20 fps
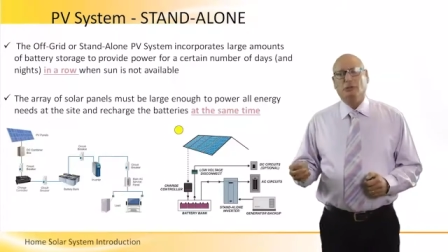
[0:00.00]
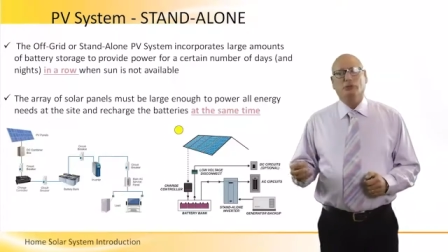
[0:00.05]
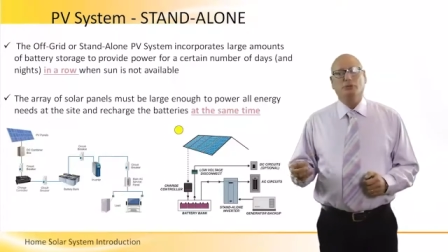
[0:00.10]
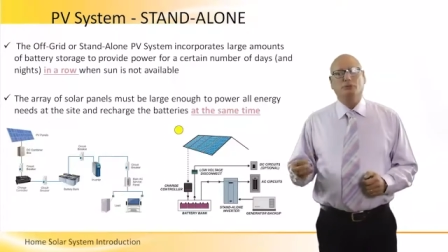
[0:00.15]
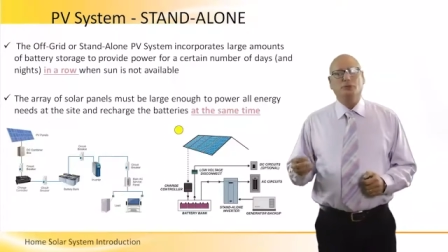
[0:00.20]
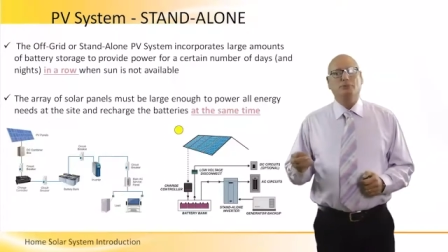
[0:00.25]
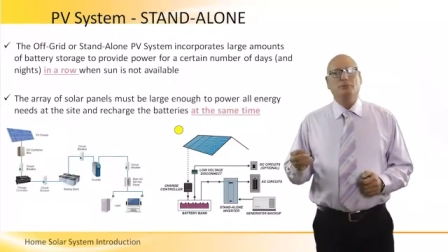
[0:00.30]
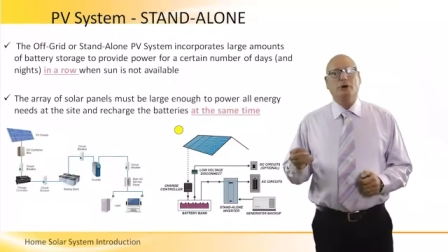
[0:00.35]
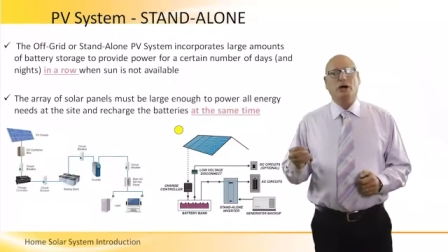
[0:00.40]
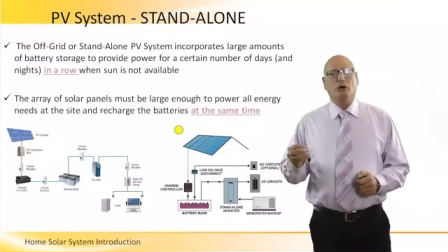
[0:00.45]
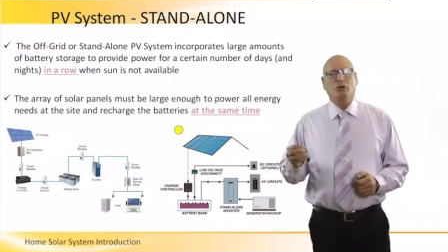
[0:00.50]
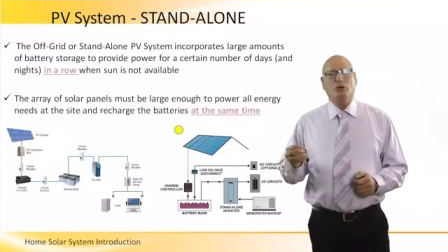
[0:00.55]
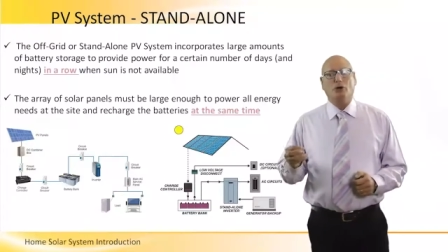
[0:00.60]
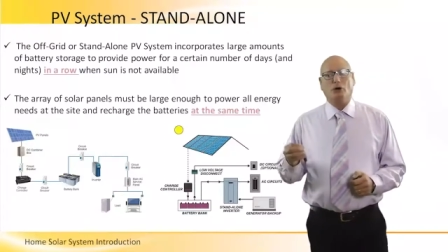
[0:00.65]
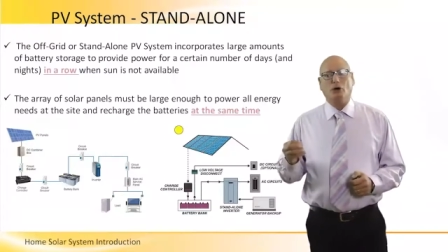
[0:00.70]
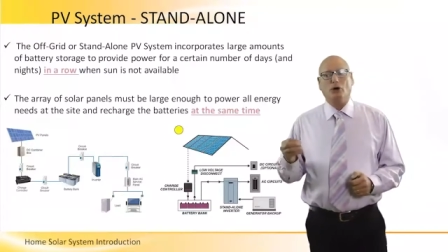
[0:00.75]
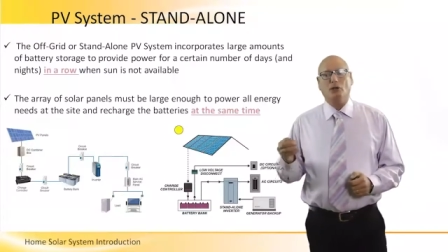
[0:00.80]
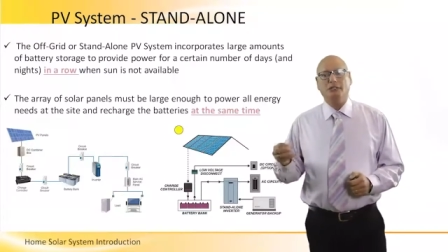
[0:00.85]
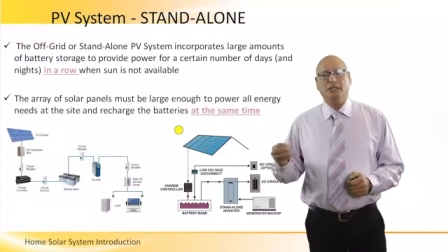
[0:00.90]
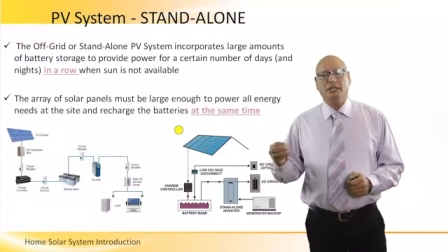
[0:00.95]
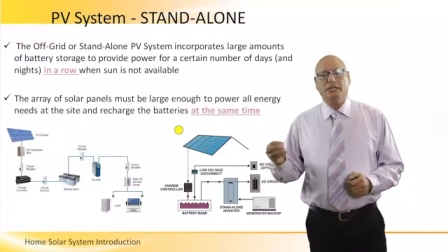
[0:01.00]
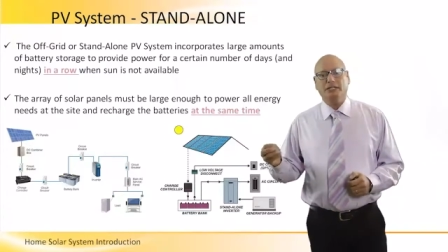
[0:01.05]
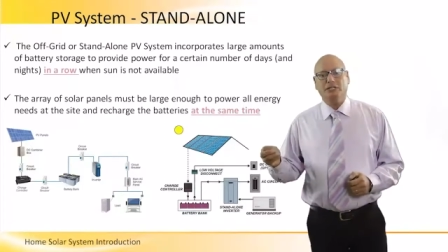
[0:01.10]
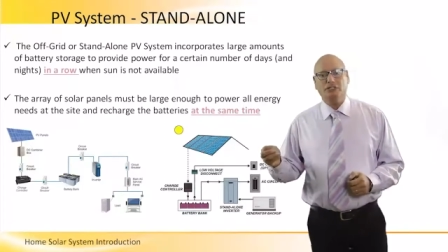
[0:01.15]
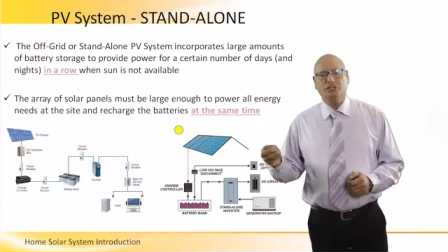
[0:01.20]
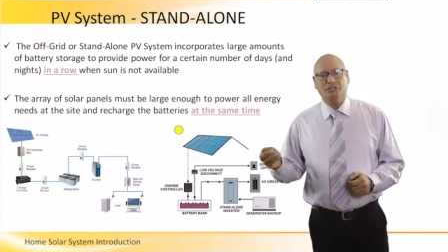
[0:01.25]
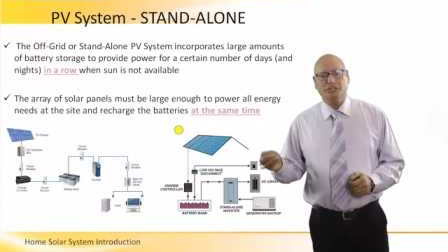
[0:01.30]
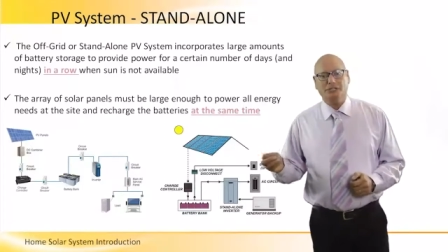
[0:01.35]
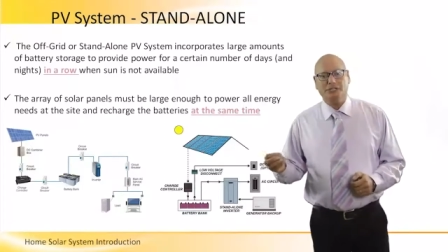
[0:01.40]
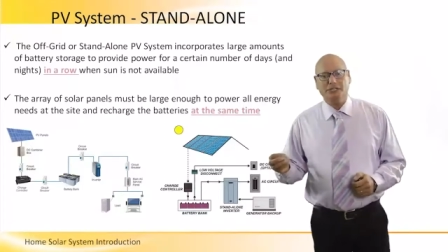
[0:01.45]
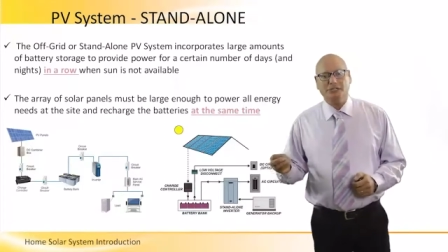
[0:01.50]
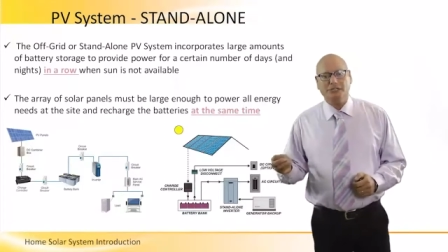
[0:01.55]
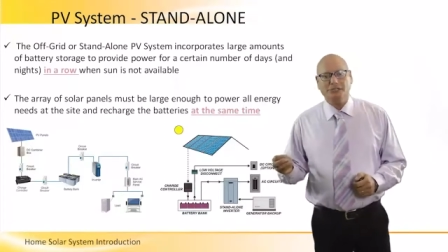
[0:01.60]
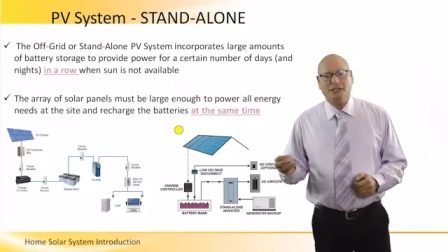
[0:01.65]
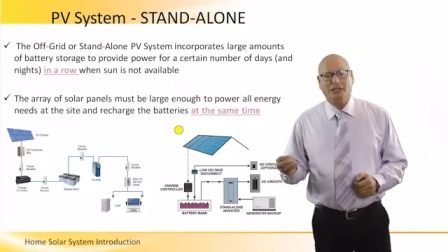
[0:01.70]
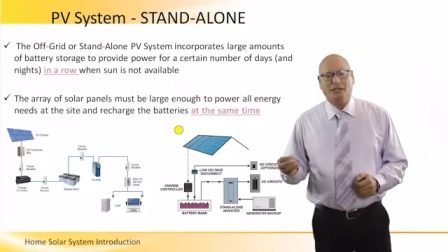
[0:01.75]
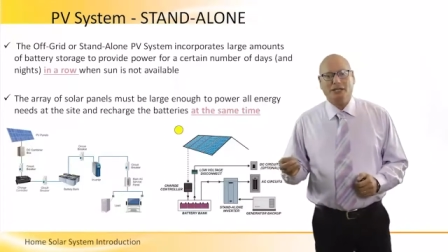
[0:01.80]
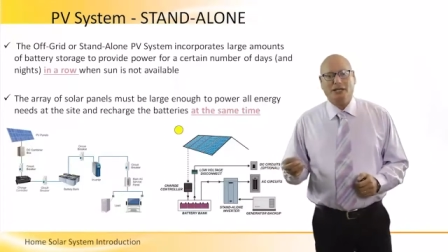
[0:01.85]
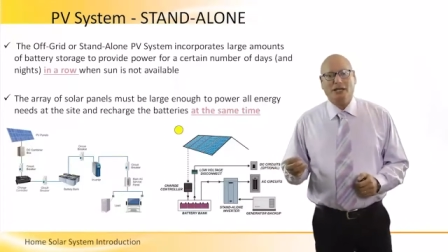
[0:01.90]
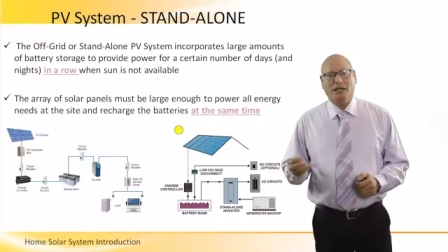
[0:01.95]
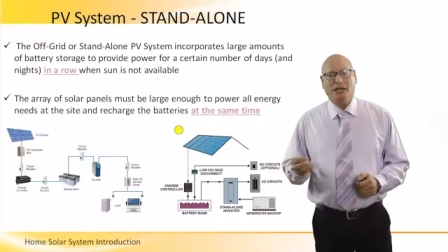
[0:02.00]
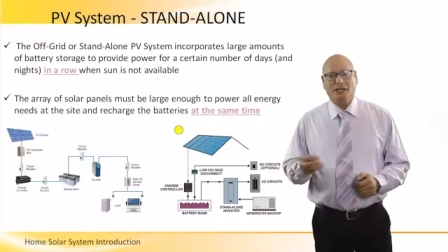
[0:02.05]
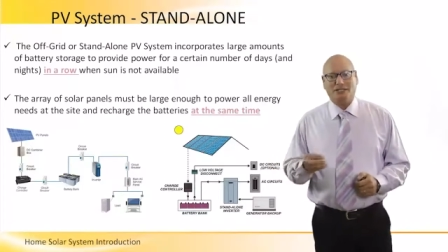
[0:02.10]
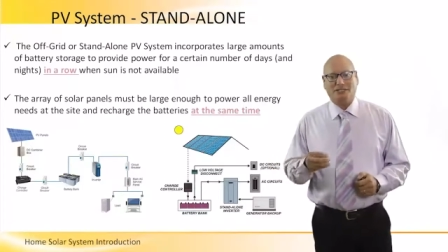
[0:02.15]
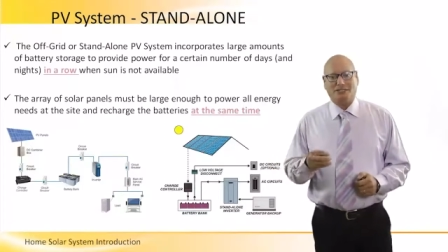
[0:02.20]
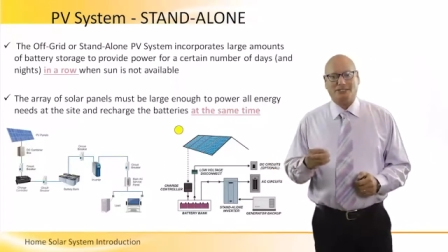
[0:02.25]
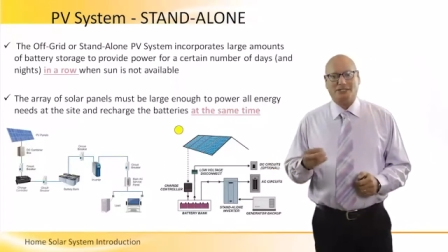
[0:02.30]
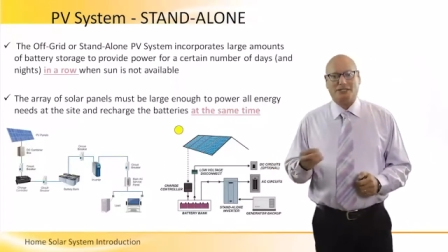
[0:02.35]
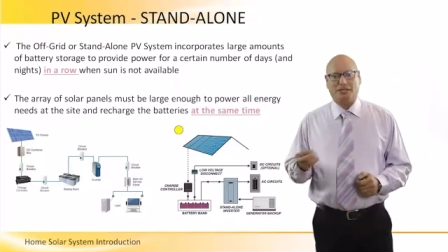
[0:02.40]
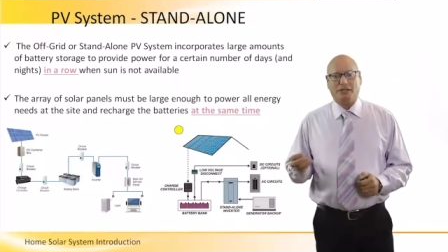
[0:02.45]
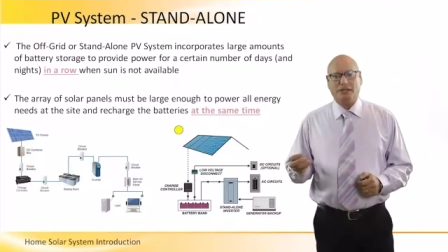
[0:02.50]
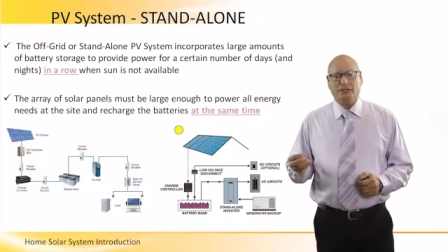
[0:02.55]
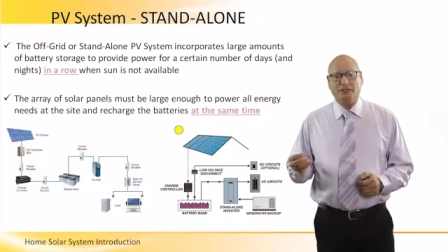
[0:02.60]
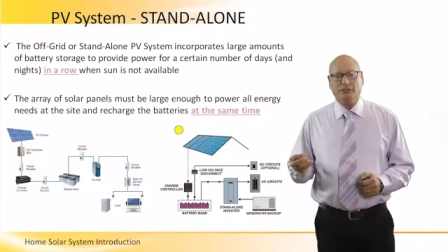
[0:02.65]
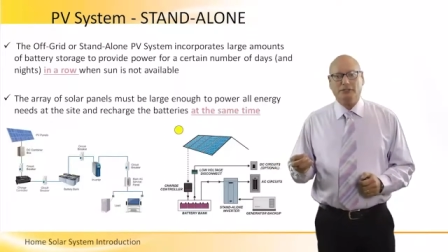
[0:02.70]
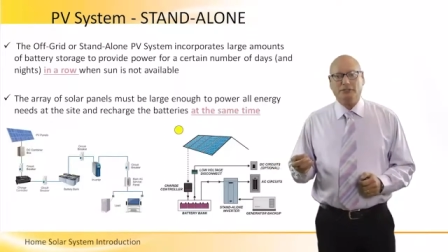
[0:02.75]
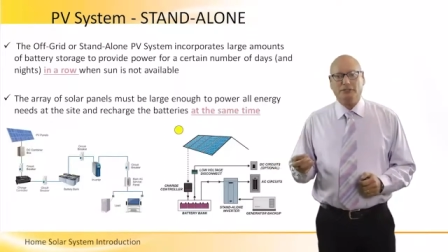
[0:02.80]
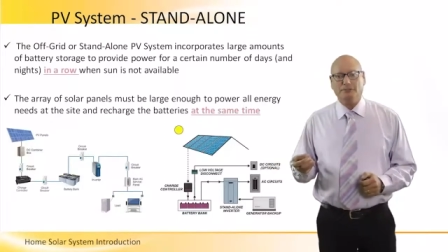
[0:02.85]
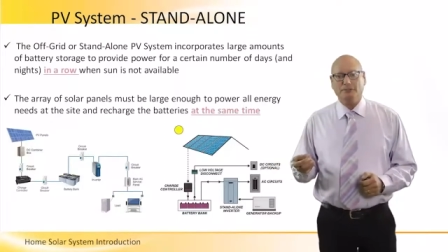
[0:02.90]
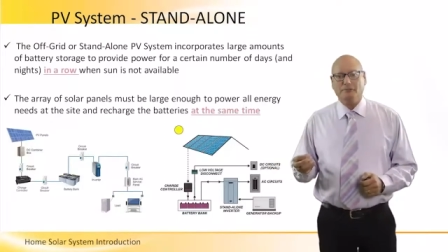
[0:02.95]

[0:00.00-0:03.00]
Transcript: to power all the energy needs at the site